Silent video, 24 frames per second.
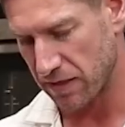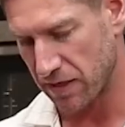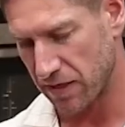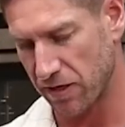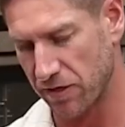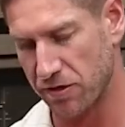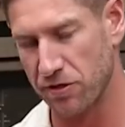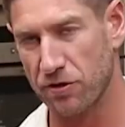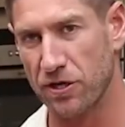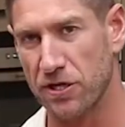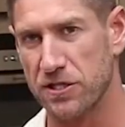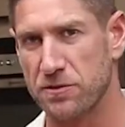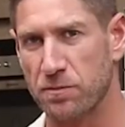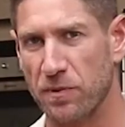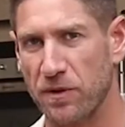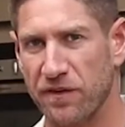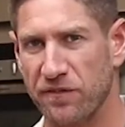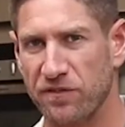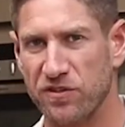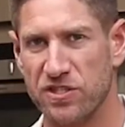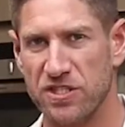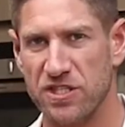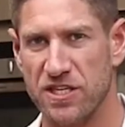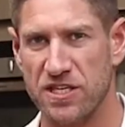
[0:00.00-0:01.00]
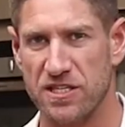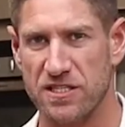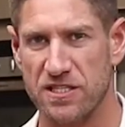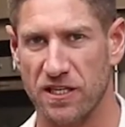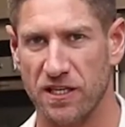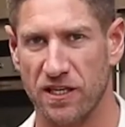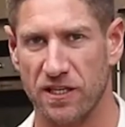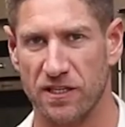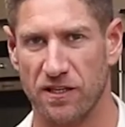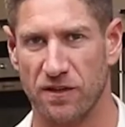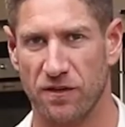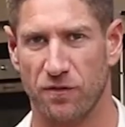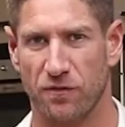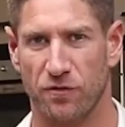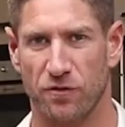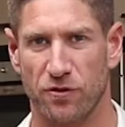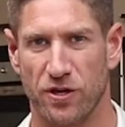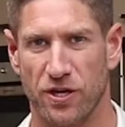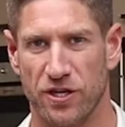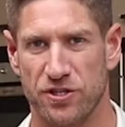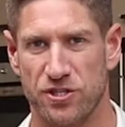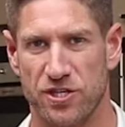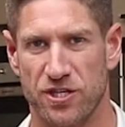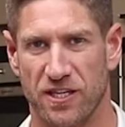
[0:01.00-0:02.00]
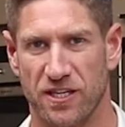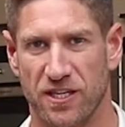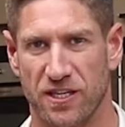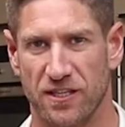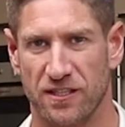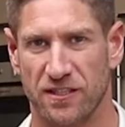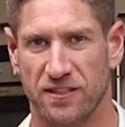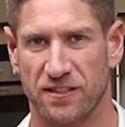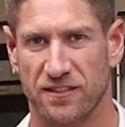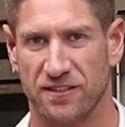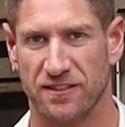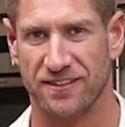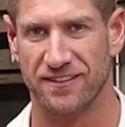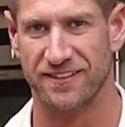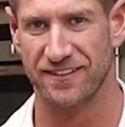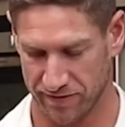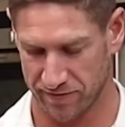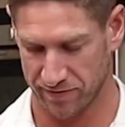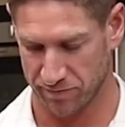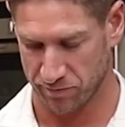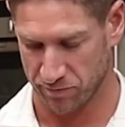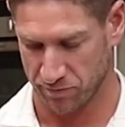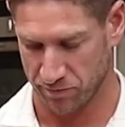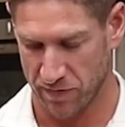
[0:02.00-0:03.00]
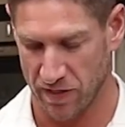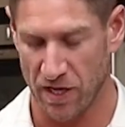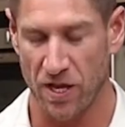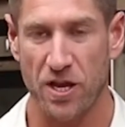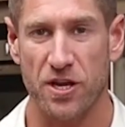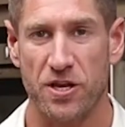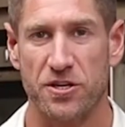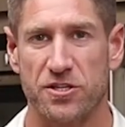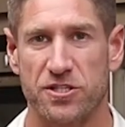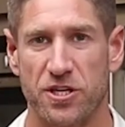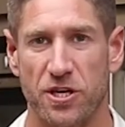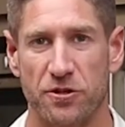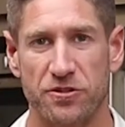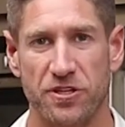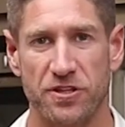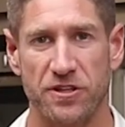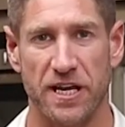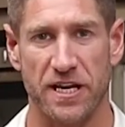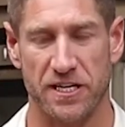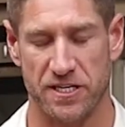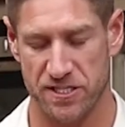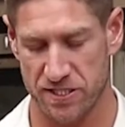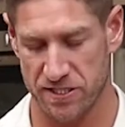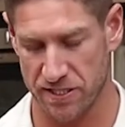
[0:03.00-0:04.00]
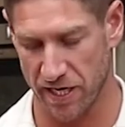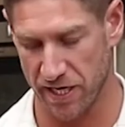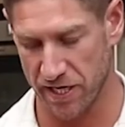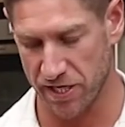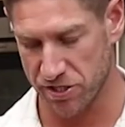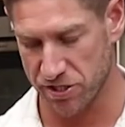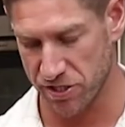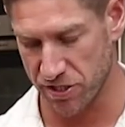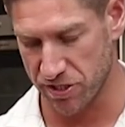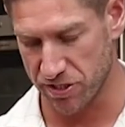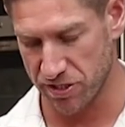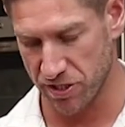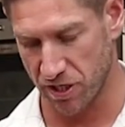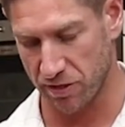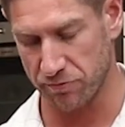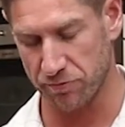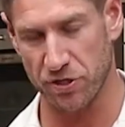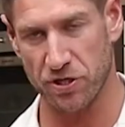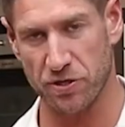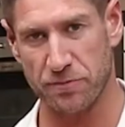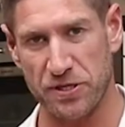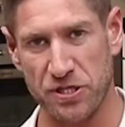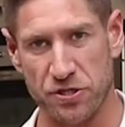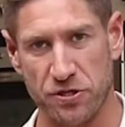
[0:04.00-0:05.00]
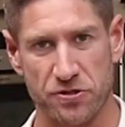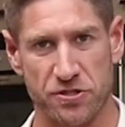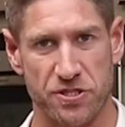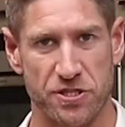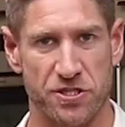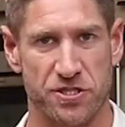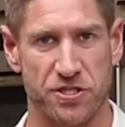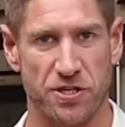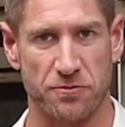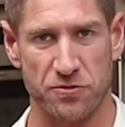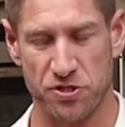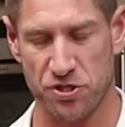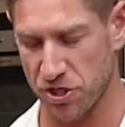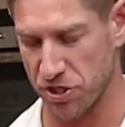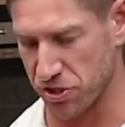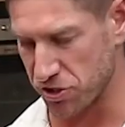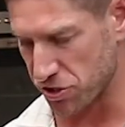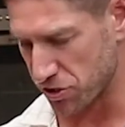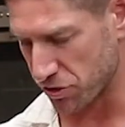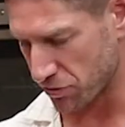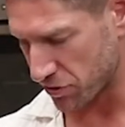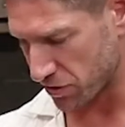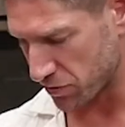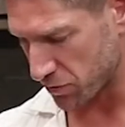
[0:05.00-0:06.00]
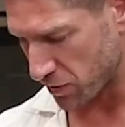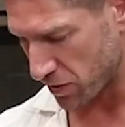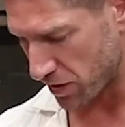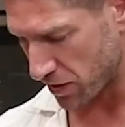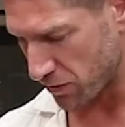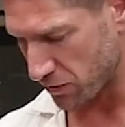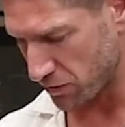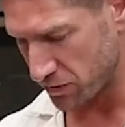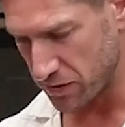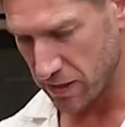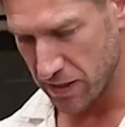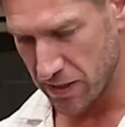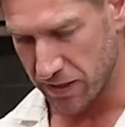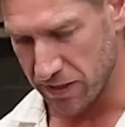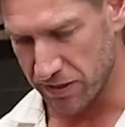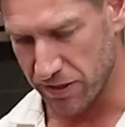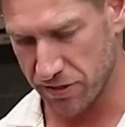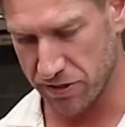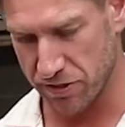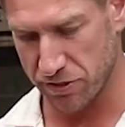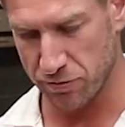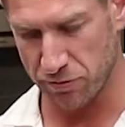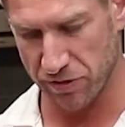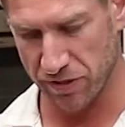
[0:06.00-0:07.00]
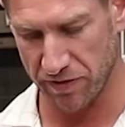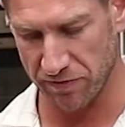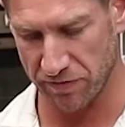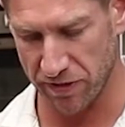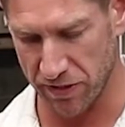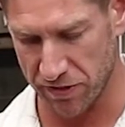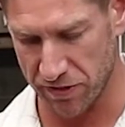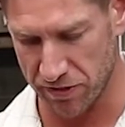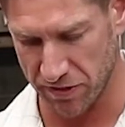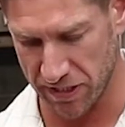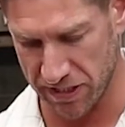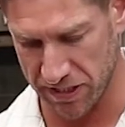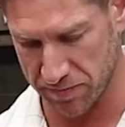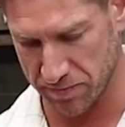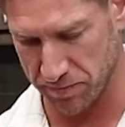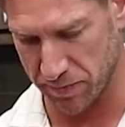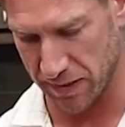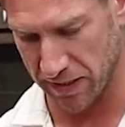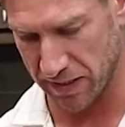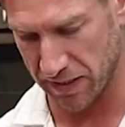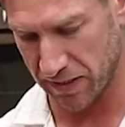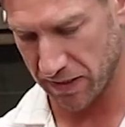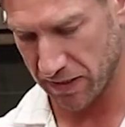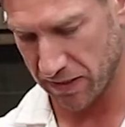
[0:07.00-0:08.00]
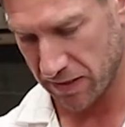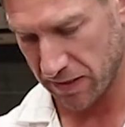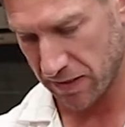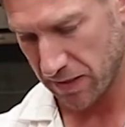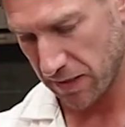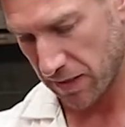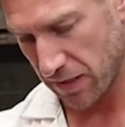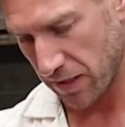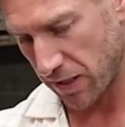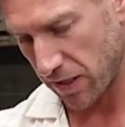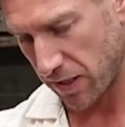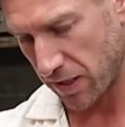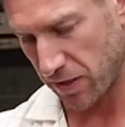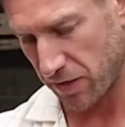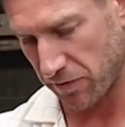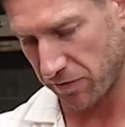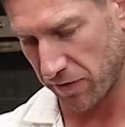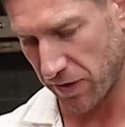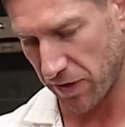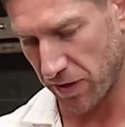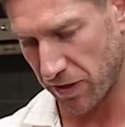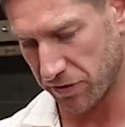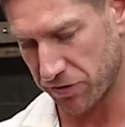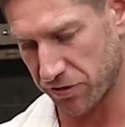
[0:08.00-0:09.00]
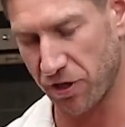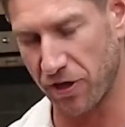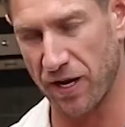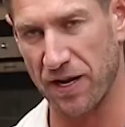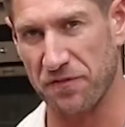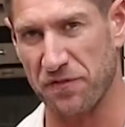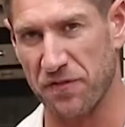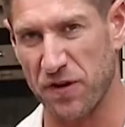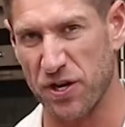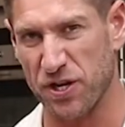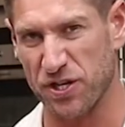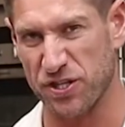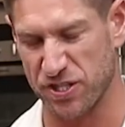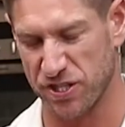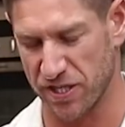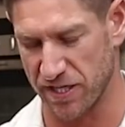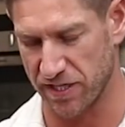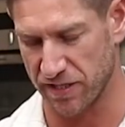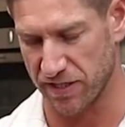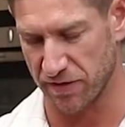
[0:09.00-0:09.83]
a nice bit of seasoning for our chicken. So the next stage is I'm gonna be using some ginger as well. This will give it a nice bit of diversity,